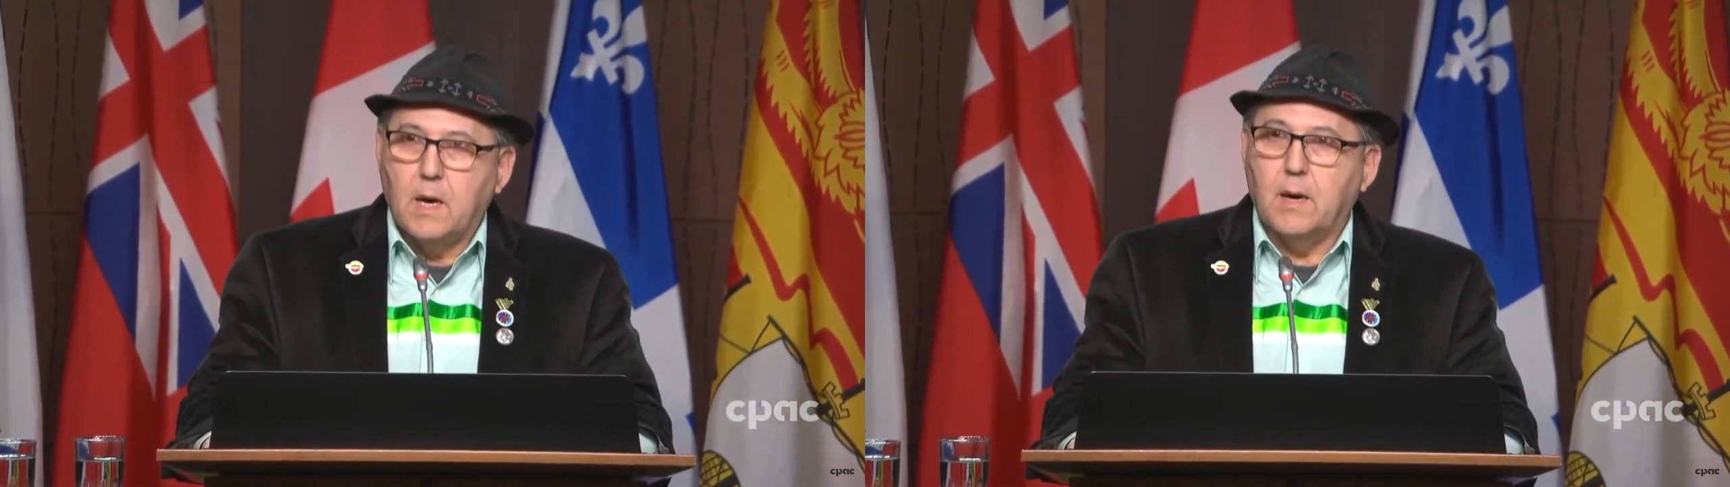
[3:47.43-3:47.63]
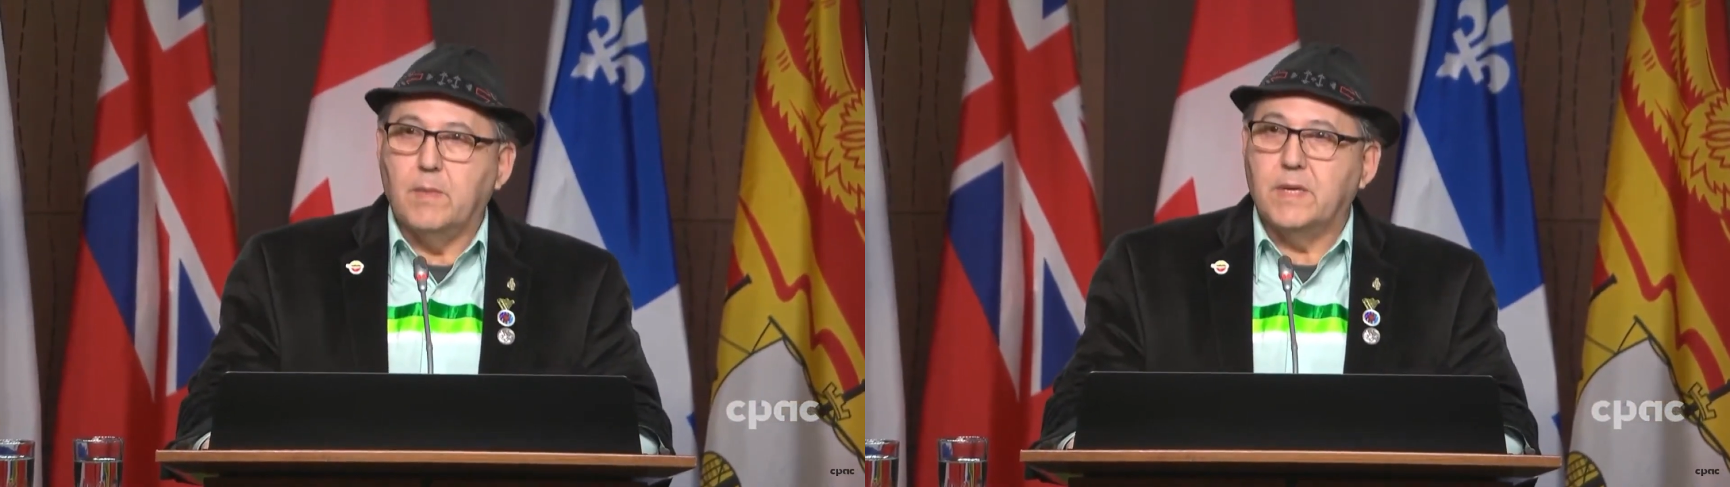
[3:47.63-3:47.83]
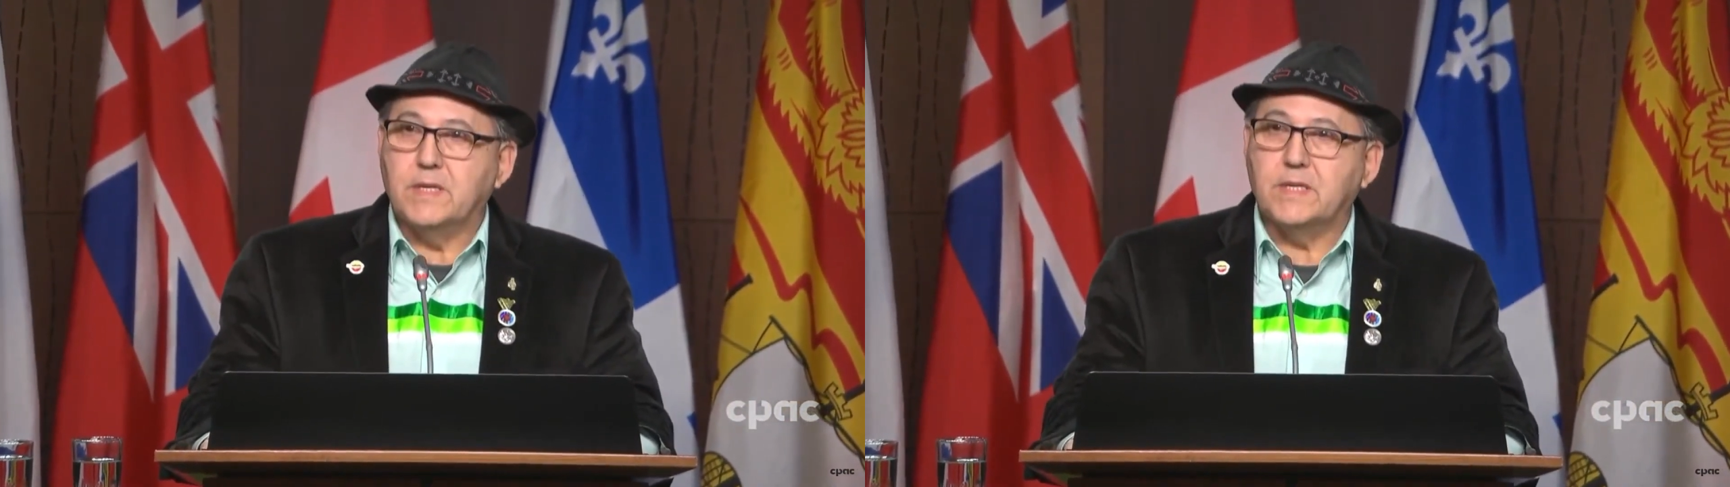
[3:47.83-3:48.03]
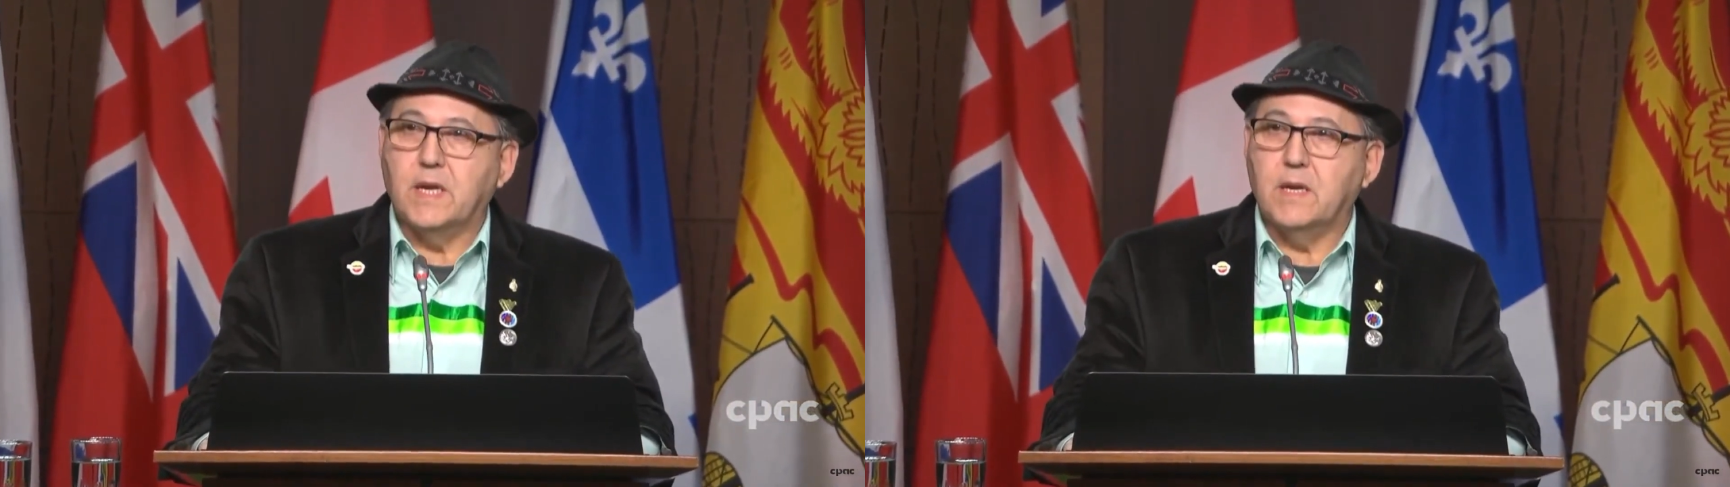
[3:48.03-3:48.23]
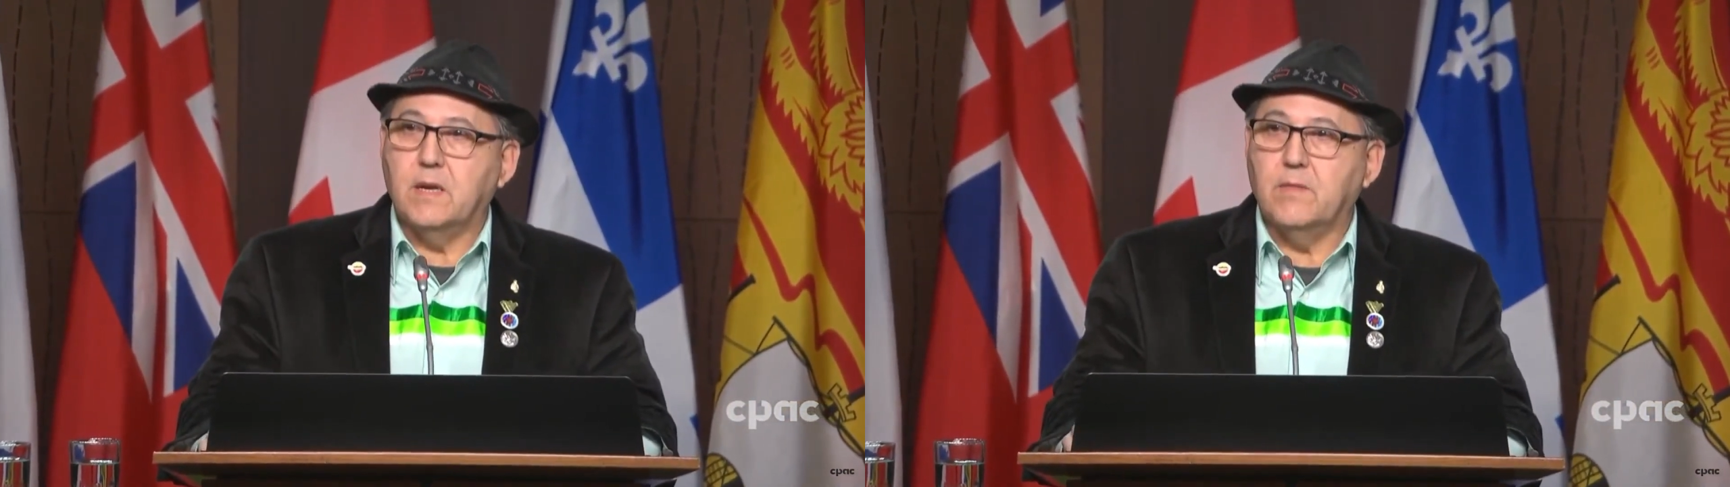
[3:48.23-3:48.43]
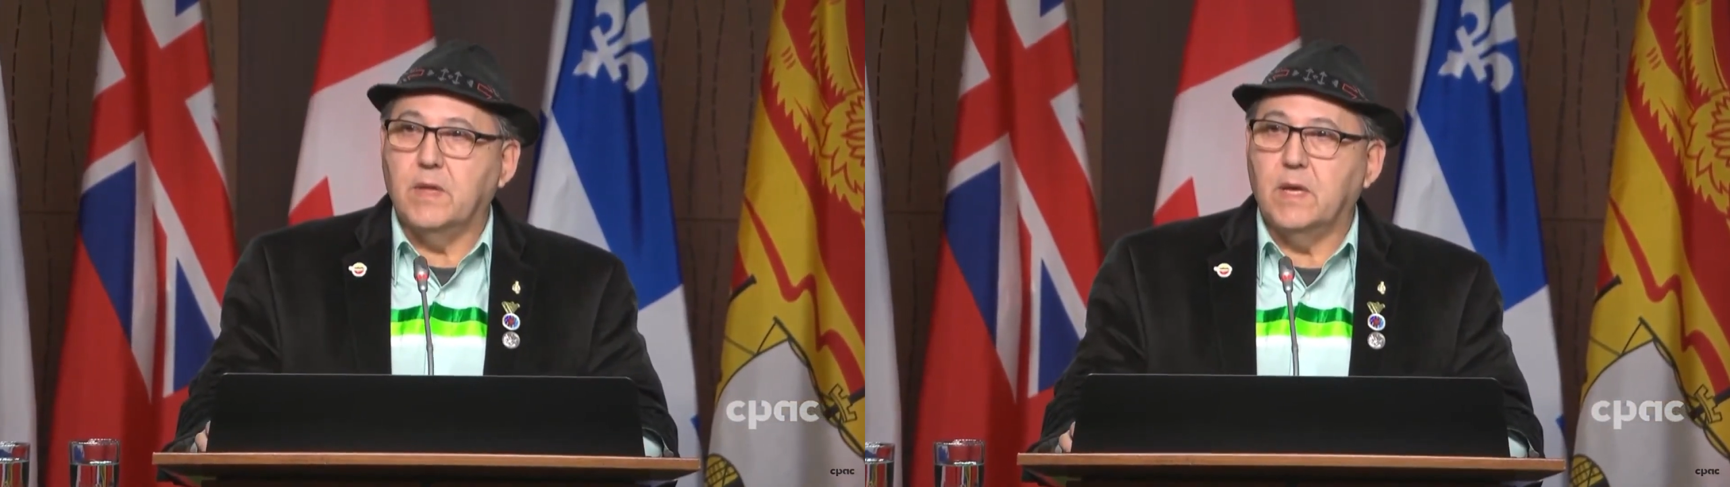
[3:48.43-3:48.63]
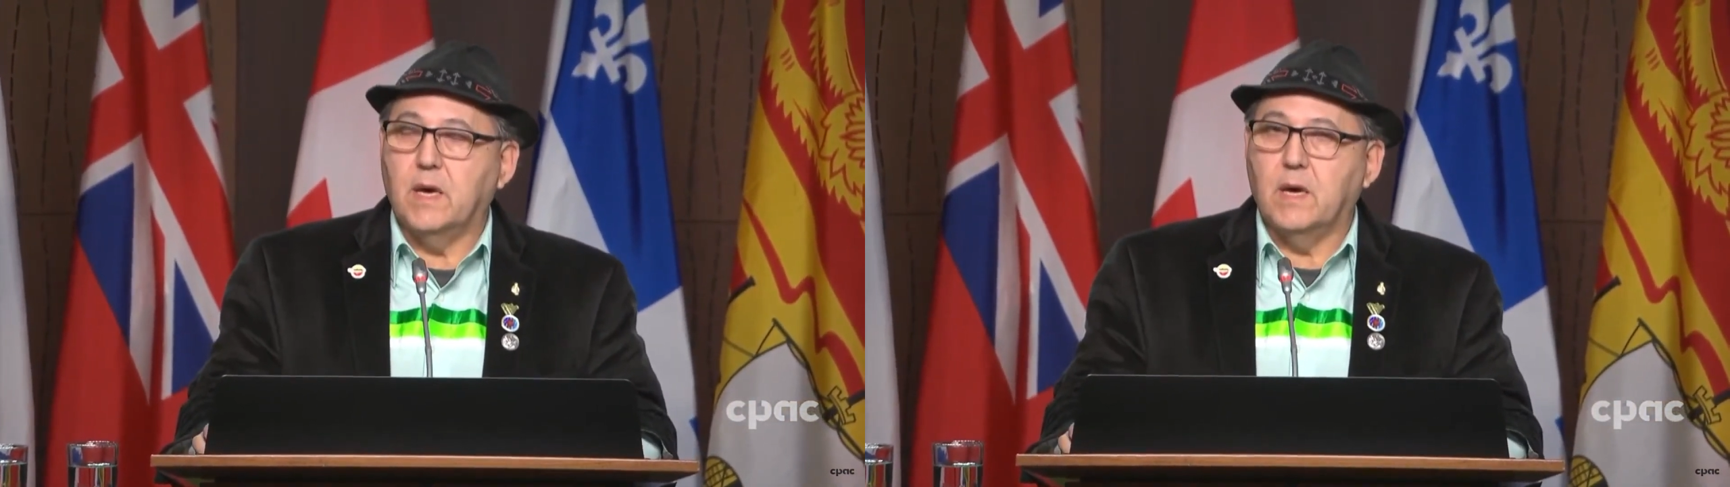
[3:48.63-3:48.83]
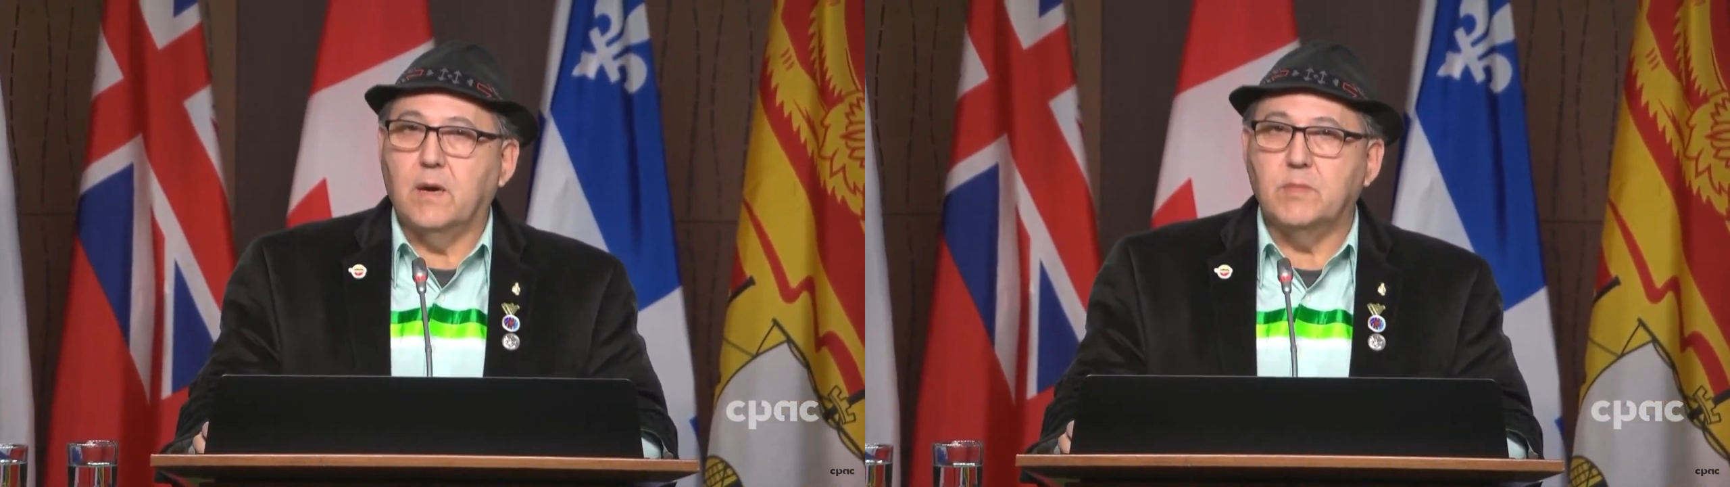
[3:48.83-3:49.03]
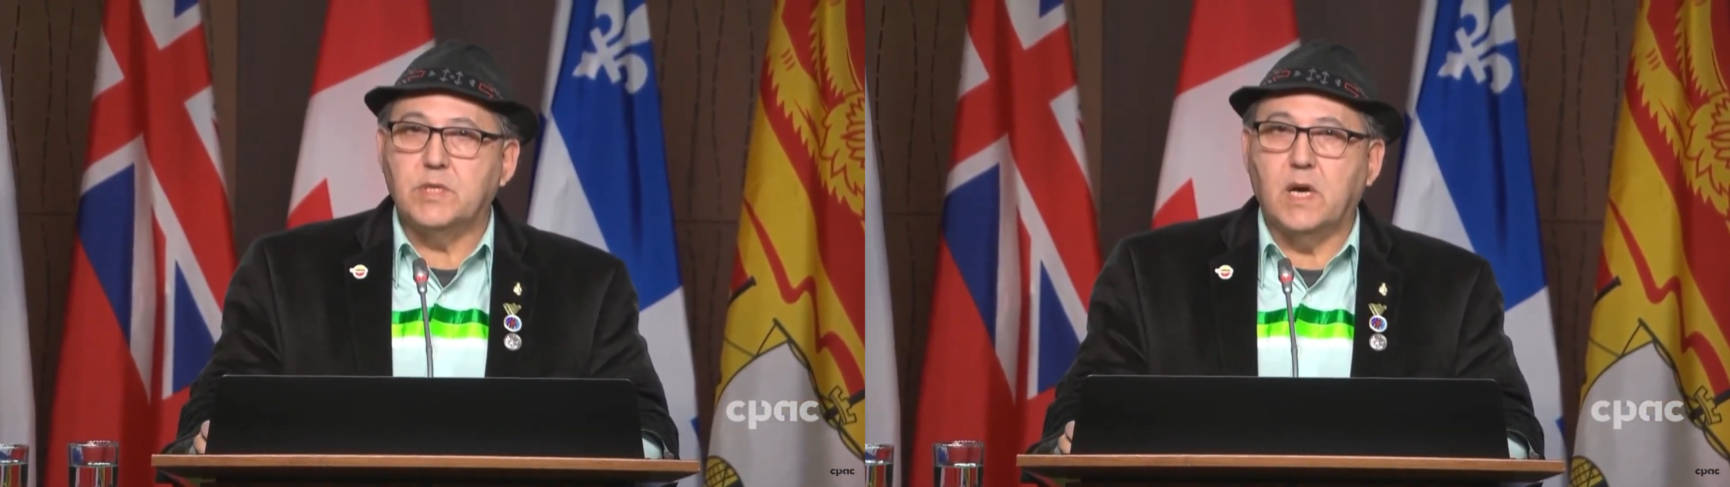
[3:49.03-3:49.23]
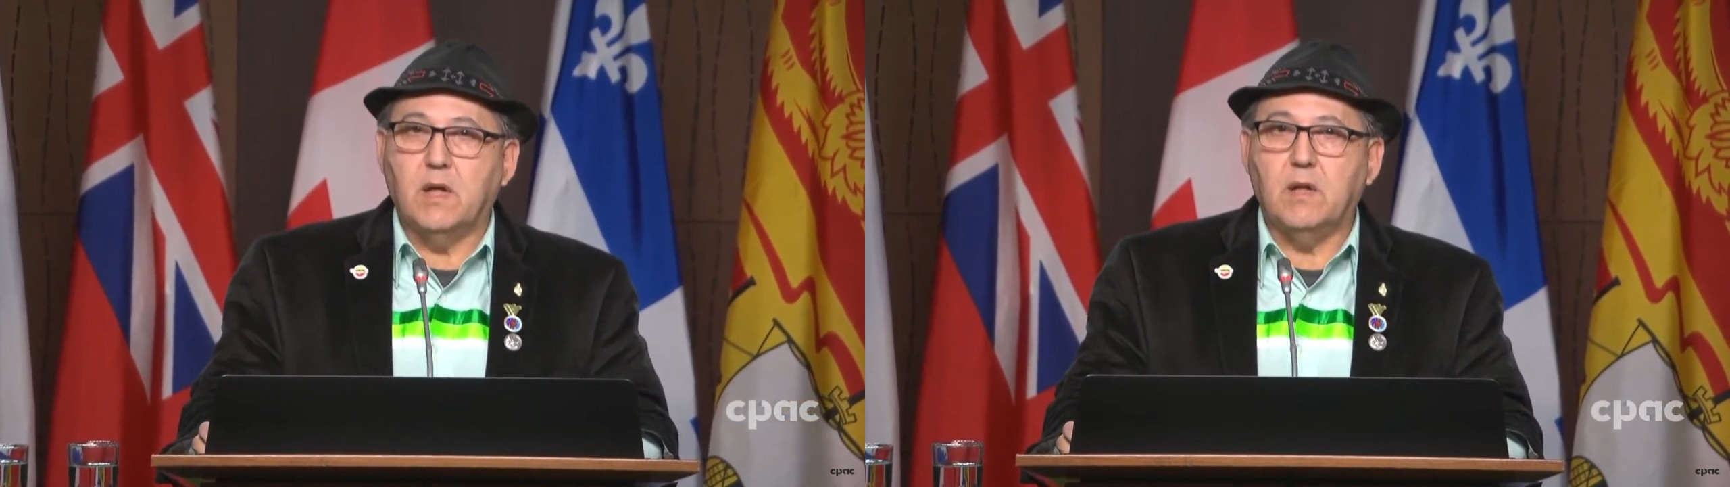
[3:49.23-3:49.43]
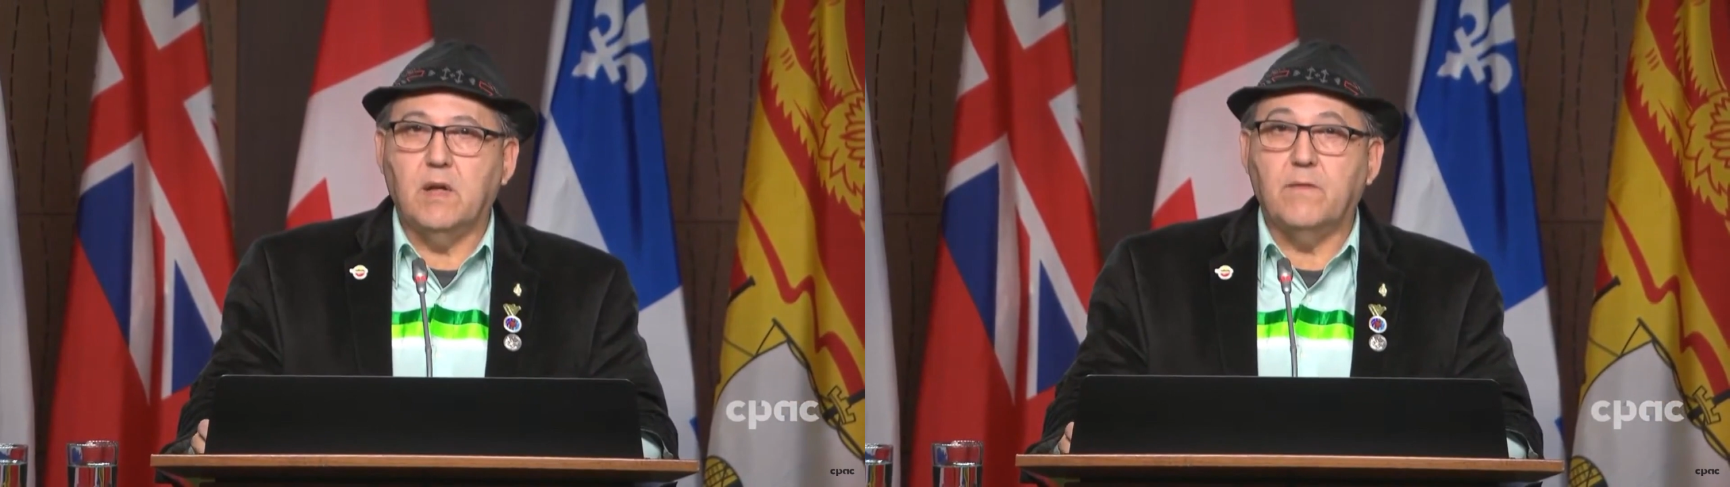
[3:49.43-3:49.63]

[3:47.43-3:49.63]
I'm a descendant of the Michelle